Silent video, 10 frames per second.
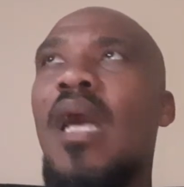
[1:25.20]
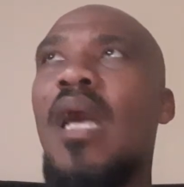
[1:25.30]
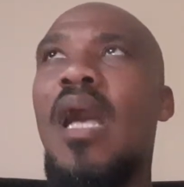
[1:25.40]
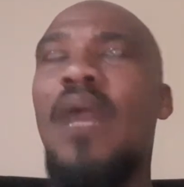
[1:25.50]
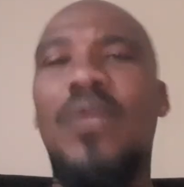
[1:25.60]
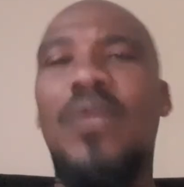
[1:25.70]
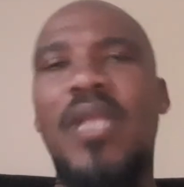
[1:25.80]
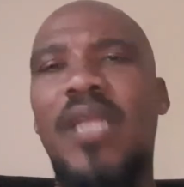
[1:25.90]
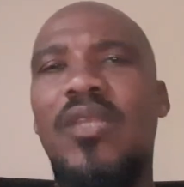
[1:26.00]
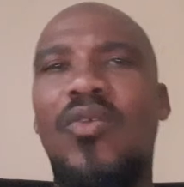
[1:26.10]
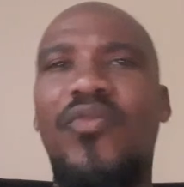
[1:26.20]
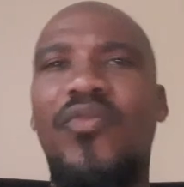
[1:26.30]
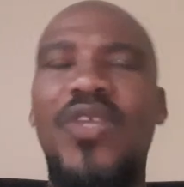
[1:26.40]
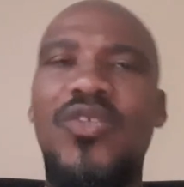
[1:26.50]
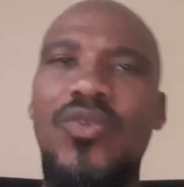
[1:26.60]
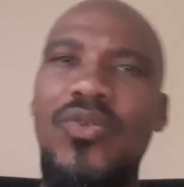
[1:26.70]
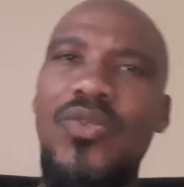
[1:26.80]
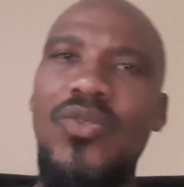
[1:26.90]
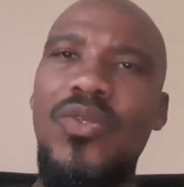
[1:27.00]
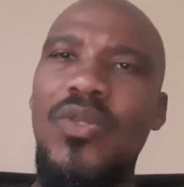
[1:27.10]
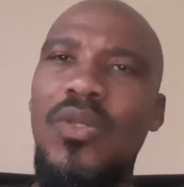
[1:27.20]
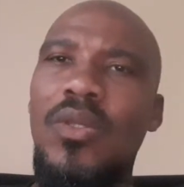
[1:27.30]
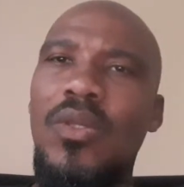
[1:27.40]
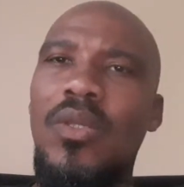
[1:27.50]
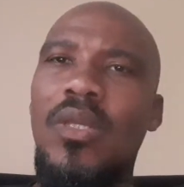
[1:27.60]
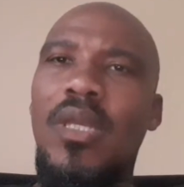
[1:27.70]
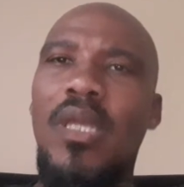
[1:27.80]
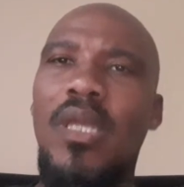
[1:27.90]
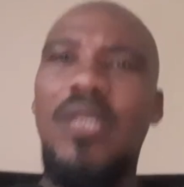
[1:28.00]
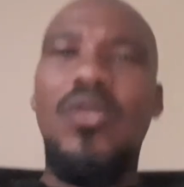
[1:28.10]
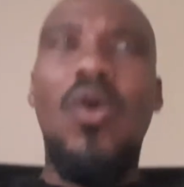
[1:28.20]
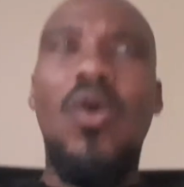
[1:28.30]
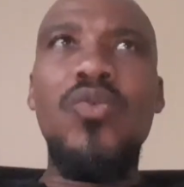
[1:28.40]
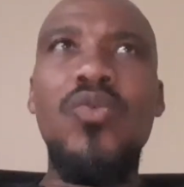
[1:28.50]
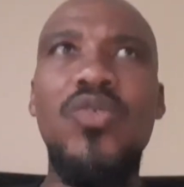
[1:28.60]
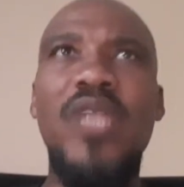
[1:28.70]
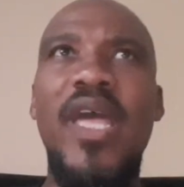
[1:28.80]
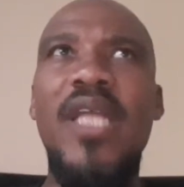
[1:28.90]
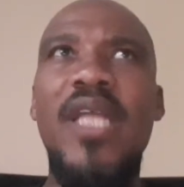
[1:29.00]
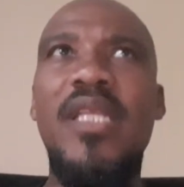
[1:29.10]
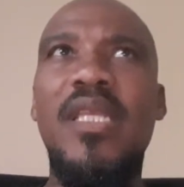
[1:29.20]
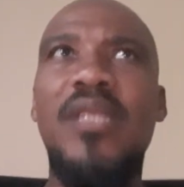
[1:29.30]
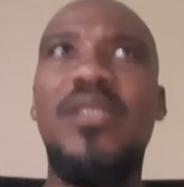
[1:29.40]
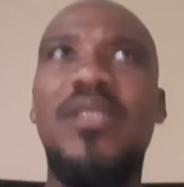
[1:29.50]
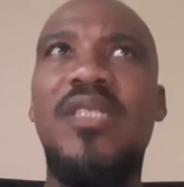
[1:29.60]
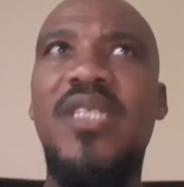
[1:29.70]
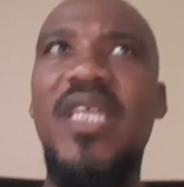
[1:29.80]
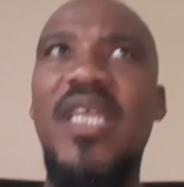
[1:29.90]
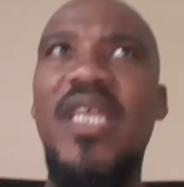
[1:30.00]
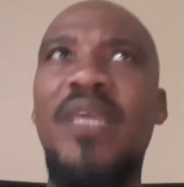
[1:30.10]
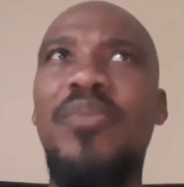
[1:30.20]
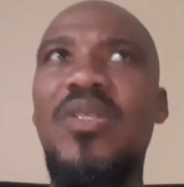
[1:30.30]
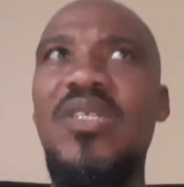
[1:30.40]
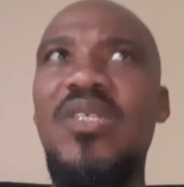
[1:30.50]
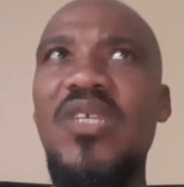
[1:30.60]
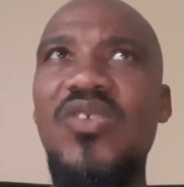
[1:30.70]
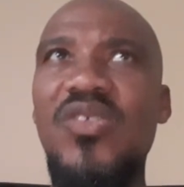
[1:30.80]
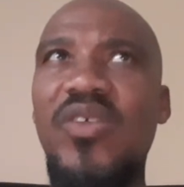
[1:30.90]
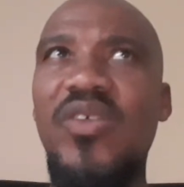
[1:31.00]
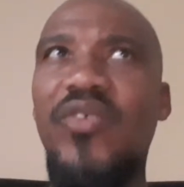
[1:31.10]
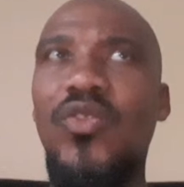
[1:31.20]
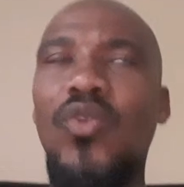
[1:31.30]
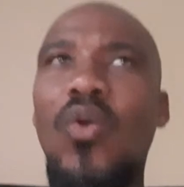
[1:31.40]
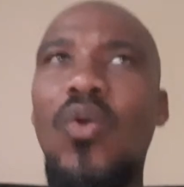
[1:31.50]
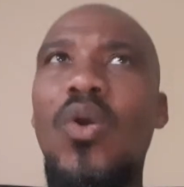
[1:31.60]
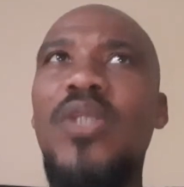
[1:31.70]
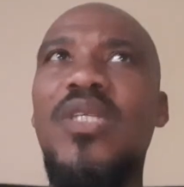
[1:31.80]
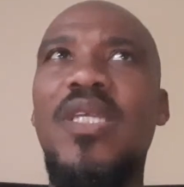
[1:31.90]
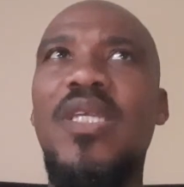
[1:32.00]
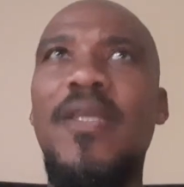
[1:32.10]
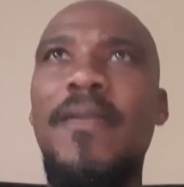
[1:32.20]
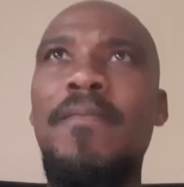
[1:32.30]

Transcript: our elected officials and those that sit in positions of authority,